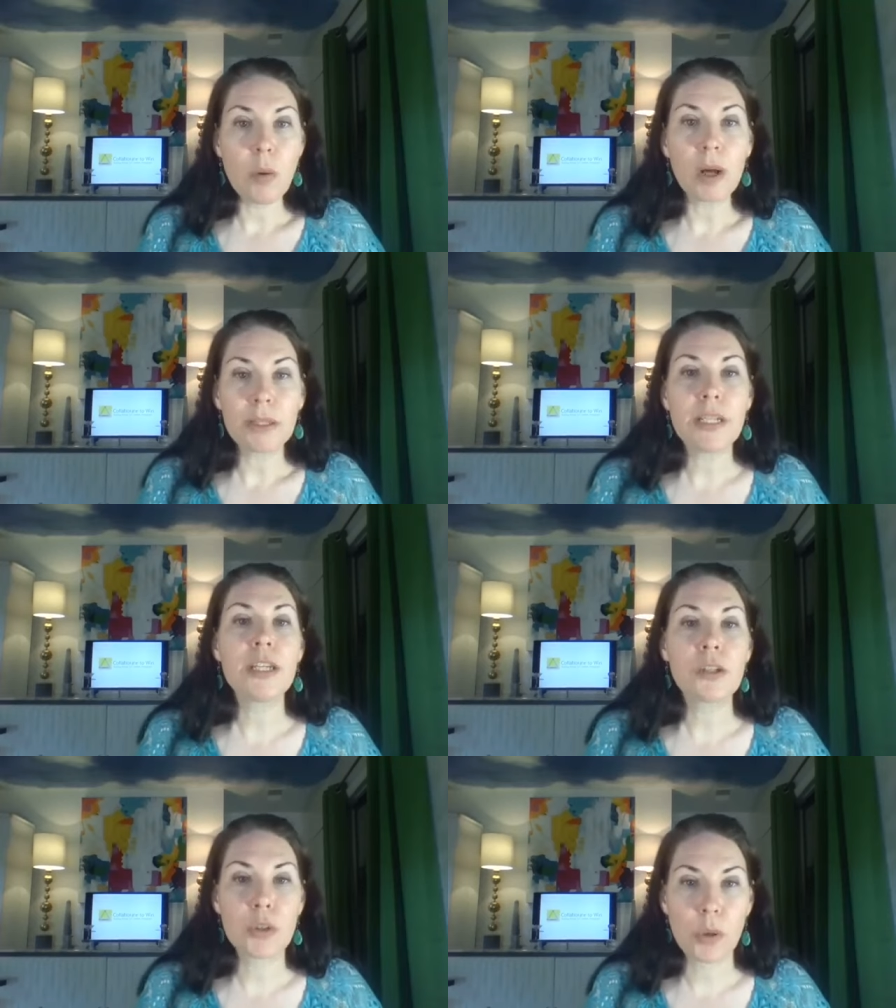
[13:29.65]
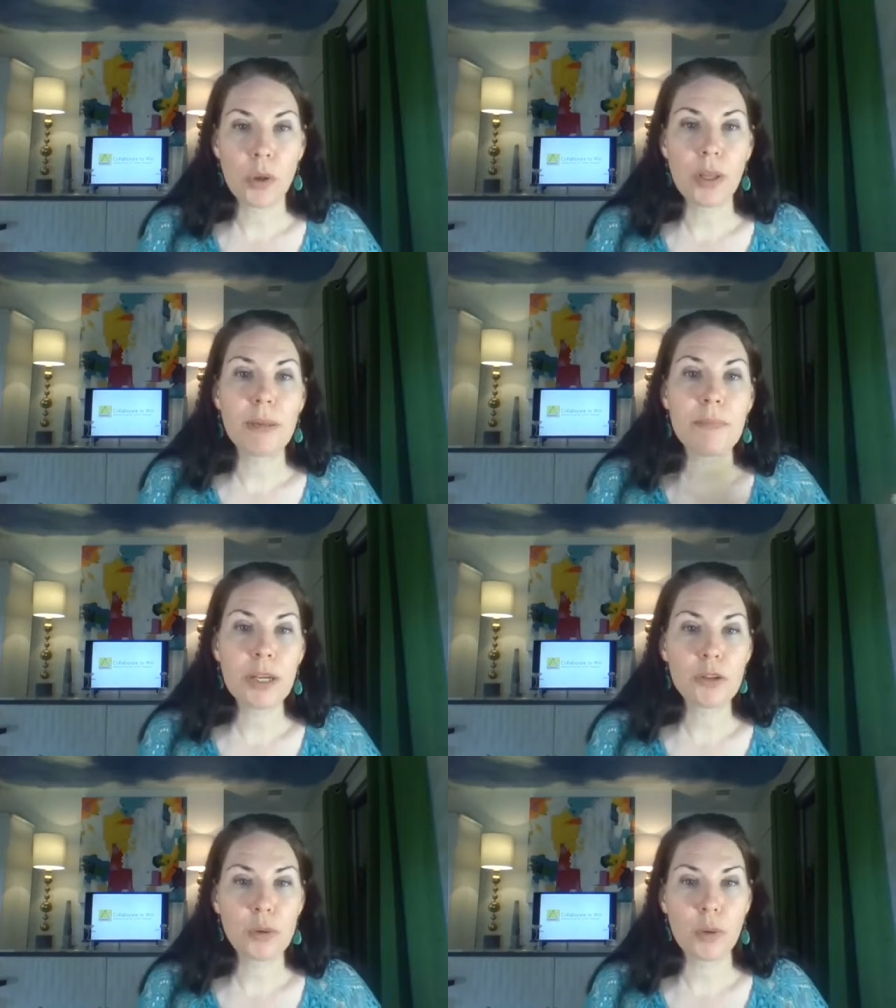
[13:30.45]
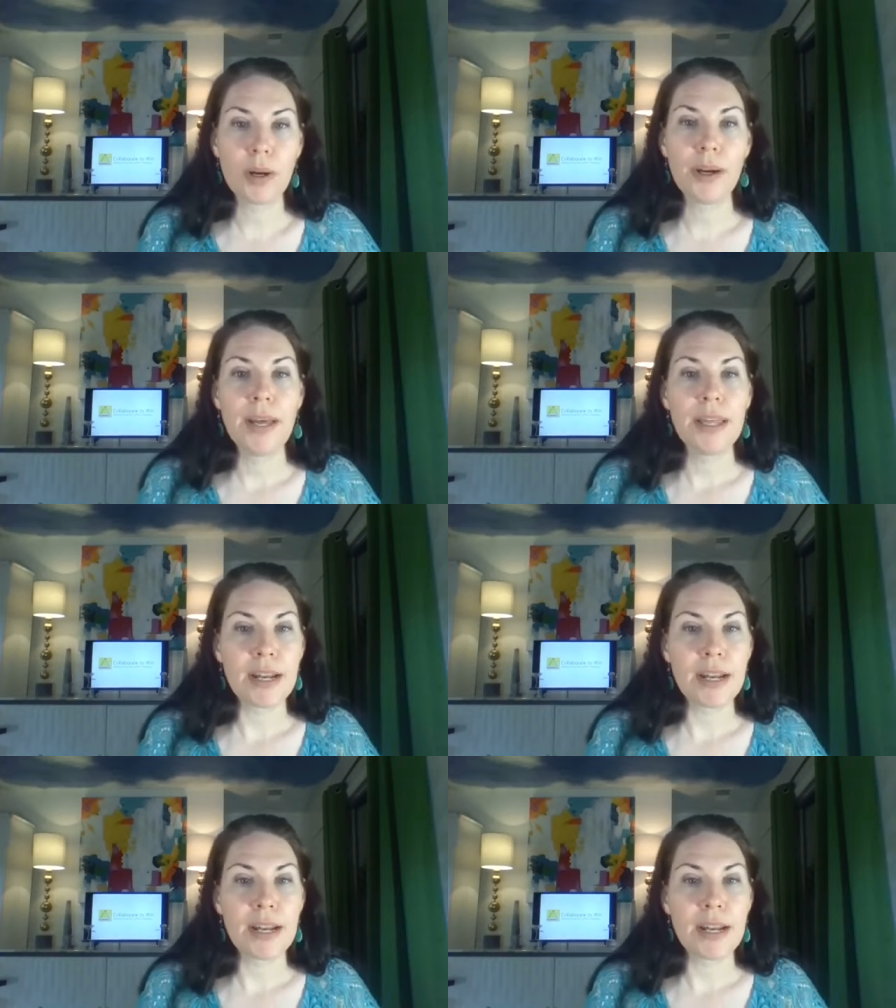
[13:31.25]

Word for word: quality control and make sure